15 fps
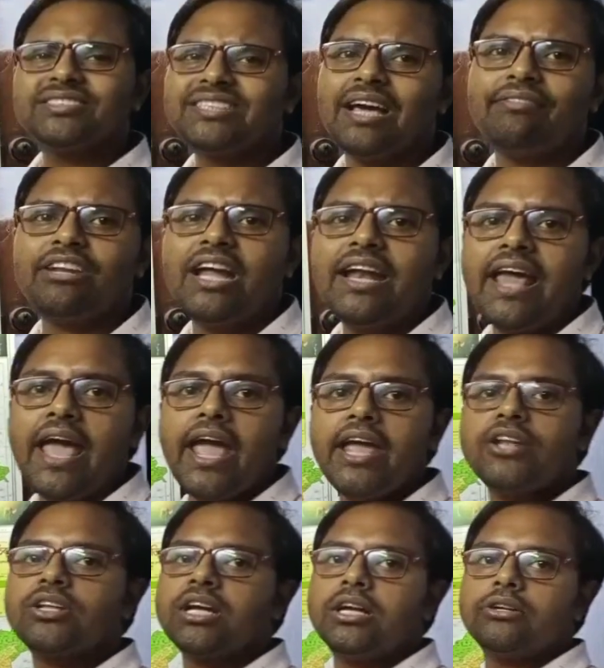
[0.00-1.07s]
7 and
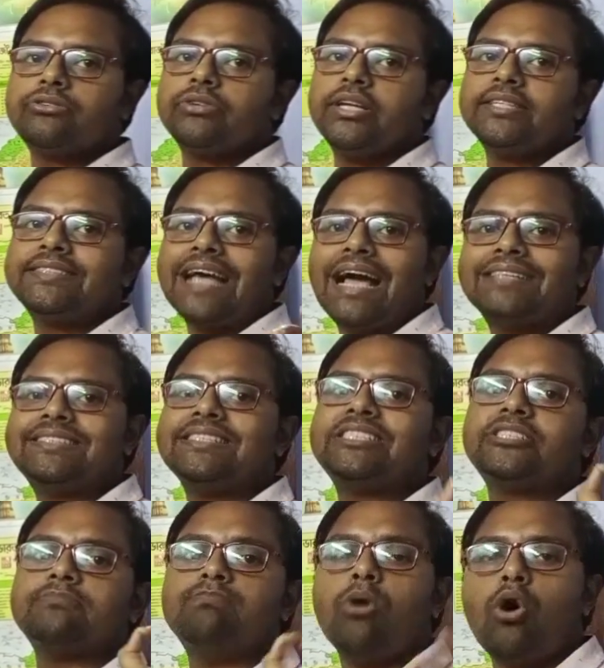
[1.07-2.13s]
8 countries has
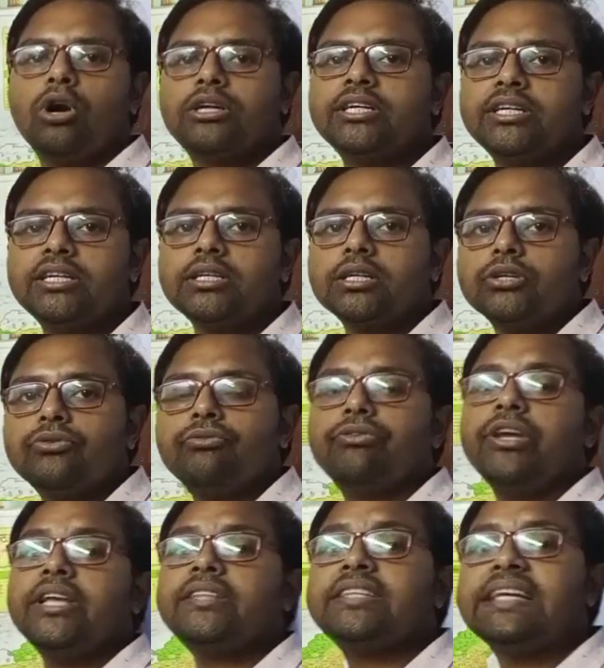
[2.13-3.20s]
its border
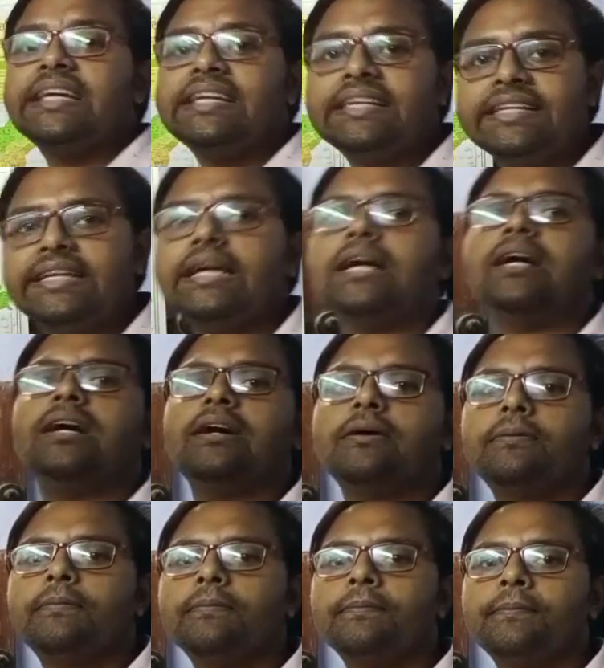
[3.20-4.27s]
with India.
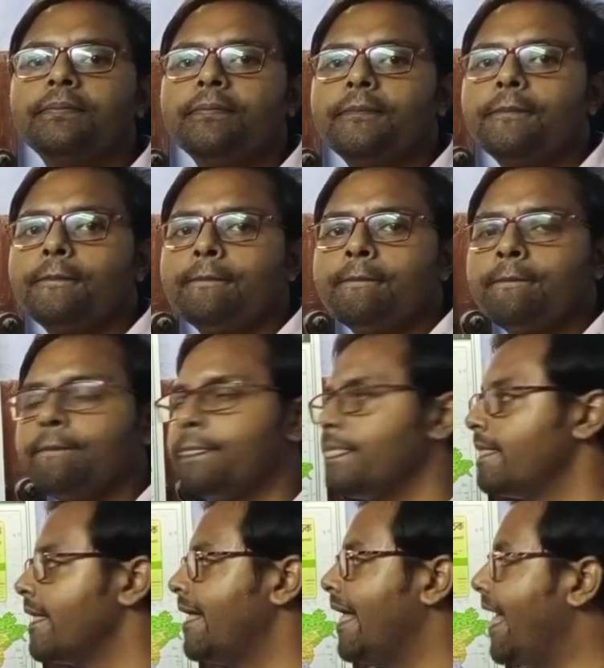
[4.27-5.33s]

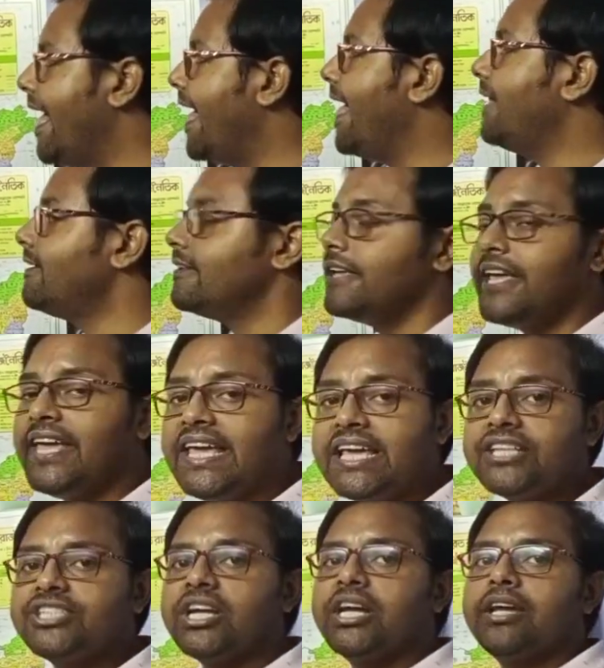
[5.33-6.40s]
And
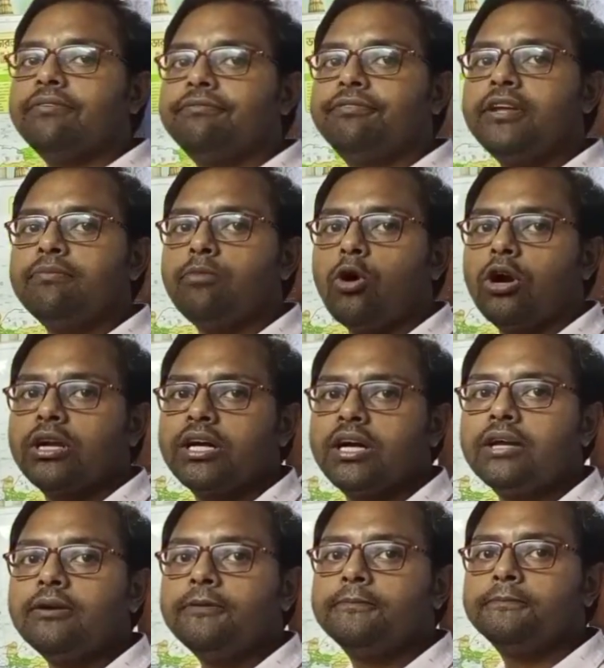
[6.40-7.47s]
each and every
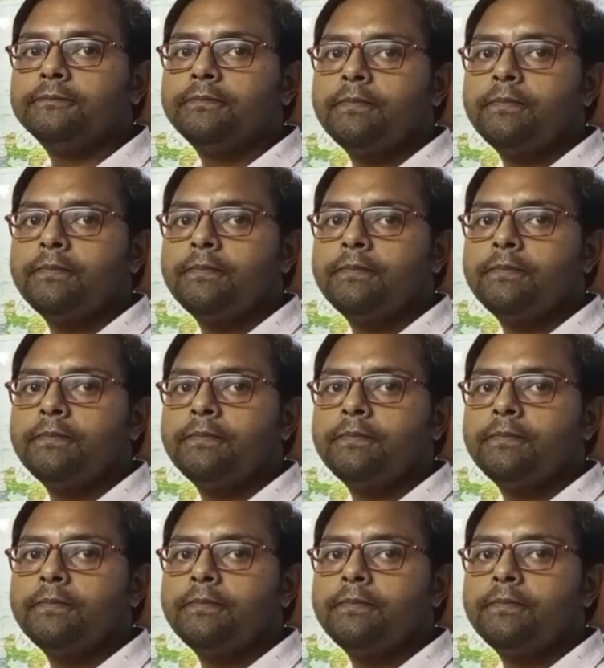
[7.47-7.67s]
border